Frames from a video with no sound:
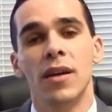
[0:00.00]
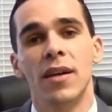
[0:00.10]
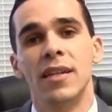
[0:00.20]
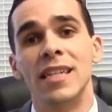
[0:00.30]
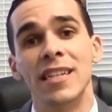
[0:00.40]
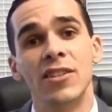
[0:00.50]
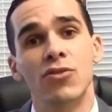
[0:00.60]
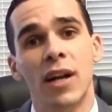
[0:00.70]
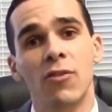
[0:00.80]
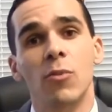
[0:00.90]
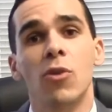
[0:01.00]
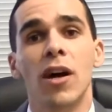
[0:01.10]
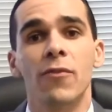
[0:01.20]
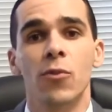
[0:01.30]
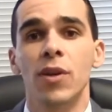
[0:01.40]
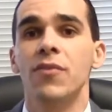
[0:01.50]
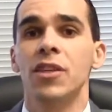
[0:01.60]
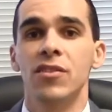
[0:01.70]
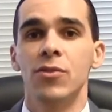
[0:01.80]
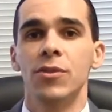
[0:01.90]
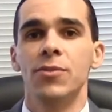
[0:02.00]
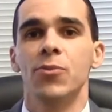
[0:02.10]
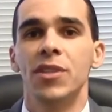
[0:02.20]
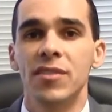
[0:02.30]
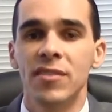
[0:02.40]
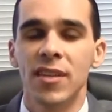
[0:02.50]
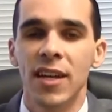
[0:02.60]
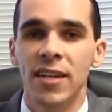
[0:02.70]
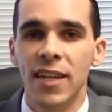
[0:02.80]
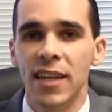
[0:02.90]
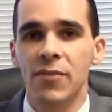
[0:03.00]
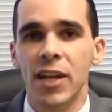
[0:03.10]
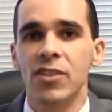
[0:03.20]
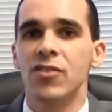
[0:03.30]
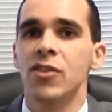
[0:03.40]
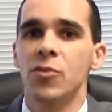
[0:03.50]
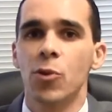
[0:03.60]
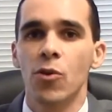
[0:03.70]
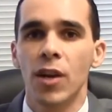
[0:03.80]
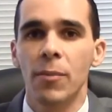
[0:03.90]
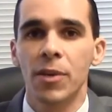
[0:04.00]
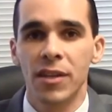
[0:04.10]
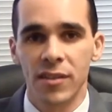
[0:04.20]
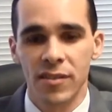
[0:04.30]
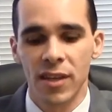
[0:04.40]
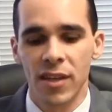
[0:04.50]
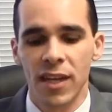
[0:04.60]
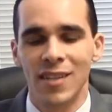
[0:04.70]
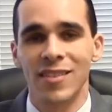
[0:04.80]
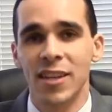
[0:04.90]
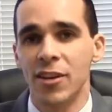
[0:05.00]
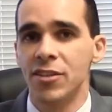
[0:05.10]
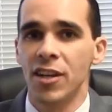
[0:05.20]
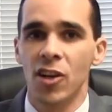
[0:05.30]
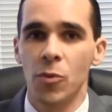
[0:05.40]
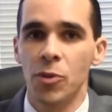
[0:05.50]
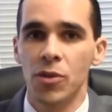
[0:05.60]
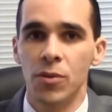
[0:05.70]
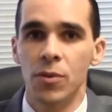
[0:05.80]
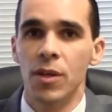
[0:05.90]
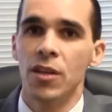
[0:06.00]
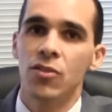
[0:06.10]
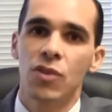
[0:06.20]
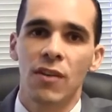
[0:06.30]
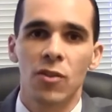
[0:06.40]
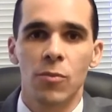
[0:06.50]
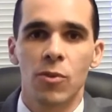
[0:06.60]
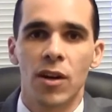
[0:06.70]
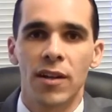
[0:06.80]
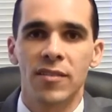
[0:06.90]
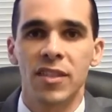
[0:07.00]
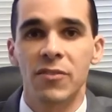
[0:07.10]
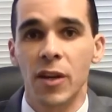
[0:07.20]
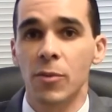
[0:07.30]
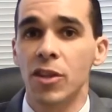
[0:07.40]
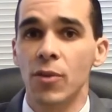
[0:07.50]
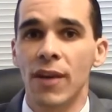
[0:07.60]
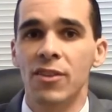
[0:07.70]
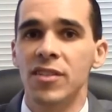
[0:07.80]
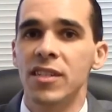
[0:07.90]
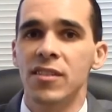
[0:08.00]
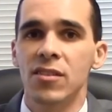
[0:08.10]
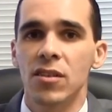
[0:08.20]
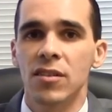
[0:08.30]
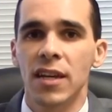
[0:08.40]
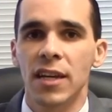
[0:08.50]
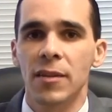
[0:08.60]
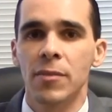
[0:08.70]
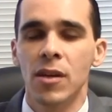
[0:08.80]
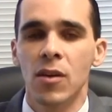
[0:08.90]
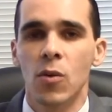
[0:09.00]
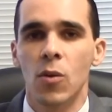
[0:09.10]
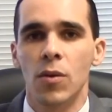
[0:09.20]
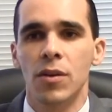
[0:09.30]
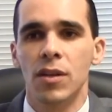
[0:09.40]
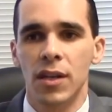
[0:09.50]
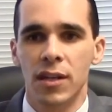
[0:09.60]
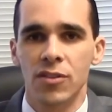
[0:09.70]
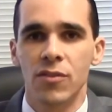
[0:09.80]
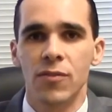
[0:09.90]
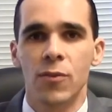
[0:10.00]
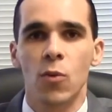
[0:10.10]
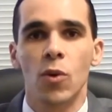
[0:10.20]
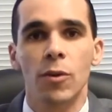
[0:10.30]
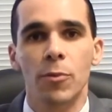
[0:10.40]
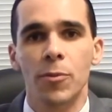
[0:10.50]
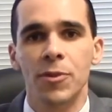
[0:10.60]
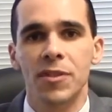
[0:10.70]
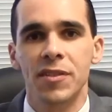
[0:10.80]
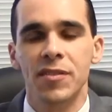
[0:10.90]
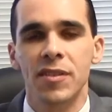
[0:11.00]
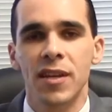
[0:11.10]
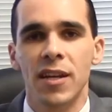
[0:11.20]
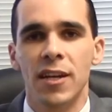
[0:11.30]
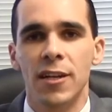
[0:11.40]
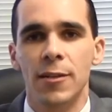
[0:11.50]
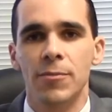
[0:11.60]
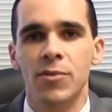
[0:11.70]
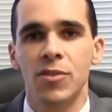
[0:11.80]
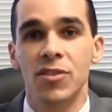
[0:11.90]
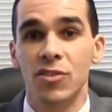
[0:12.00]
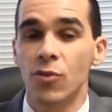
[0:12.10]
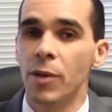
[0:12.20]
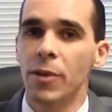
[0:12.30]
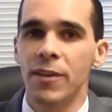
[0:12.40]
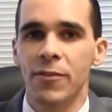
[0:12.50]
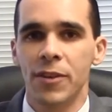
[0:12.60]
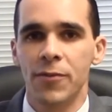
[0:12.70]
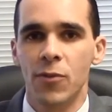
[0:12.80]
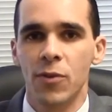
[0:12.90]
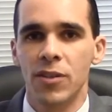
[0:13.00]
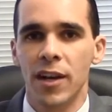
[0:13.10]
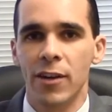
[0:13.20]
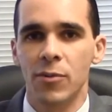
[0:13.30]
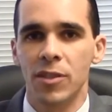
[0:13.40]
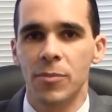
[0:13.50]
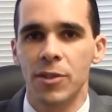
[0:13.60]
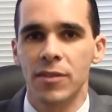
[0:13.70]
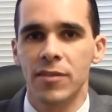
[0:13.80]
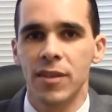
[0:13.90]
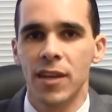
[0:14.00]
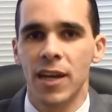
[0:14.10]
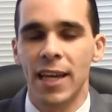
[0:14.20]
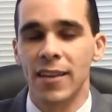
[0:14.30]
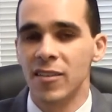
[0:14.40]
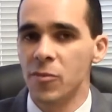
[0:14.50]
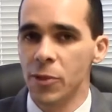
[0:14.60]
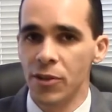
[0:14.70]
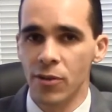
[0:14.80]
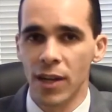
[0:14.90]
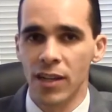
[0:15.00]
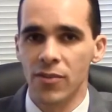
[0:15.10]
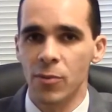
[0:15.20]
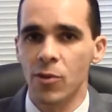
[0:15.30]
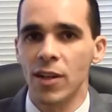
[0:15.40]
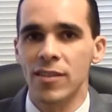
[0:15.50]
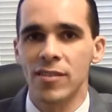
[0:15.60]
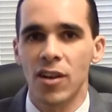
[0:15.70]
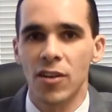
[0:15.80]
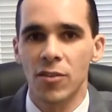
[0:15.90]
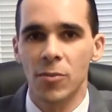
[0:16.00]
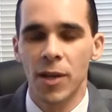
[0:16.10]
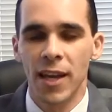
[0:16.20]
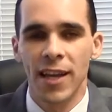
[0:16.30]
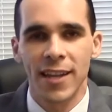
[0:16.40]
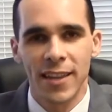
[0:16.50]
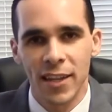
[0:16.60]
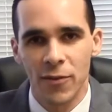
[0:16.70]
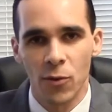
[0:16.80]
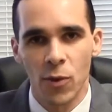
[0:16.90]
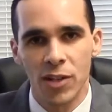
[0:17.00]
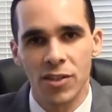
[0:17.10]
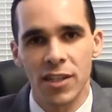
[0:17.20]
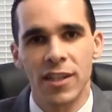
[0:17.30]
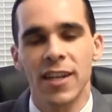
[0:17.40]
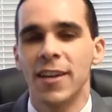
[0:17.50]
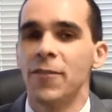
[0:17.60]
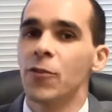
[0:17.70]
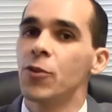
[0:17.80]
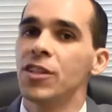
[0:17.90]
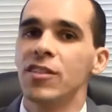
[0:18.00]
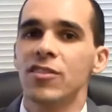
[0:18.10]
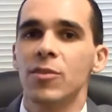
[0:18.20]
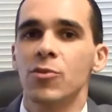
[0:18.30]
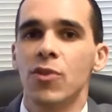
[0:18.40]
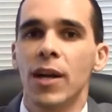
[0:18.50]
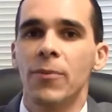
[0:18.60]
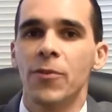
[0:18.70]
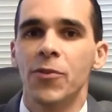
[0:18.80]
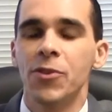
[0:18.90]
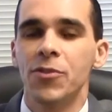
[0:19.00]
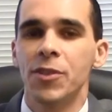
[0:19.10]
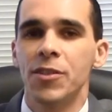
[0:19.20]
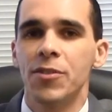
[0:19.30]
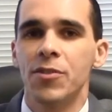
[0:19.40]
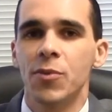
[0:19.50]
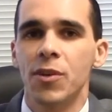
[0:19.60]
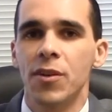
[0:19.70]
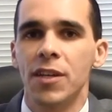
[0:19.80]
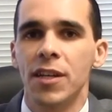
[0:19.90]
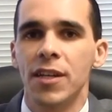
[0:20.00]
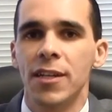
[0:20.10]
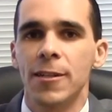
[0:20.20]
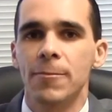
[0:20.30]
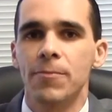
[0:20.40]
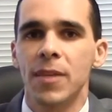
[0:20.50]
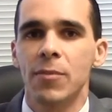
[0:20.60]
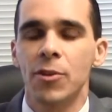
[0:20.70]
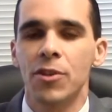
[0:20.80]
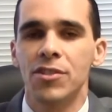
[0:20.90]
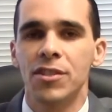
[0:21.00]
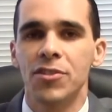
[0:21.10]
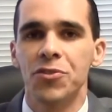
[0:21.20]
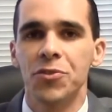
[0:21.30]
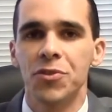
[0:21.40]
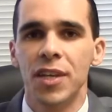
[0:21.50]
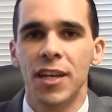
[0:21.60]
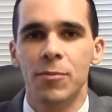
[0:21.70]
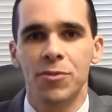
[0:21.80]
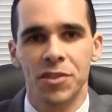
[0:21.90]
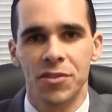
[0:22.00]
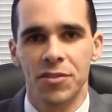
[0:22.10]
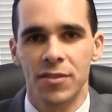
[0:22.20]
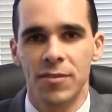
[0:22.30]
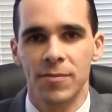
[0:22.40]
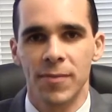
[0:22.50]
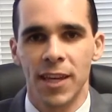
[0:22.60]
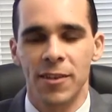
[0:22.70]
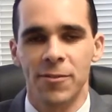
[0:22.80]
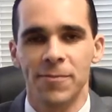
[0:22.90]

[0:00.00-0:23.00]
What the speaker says: need to travel abroad for one of these reasons take advantage of this program, because it's there to help you travel abroad, see family that you haven't seen in a long time, or for work purposes. So this is a great benefit for DACA recipients. Again, this is Peter Corrales from Corrales Law Group, and I thank you for watching. Feel free to subscribe for future videos regarding immigration news and procedures. Thank you.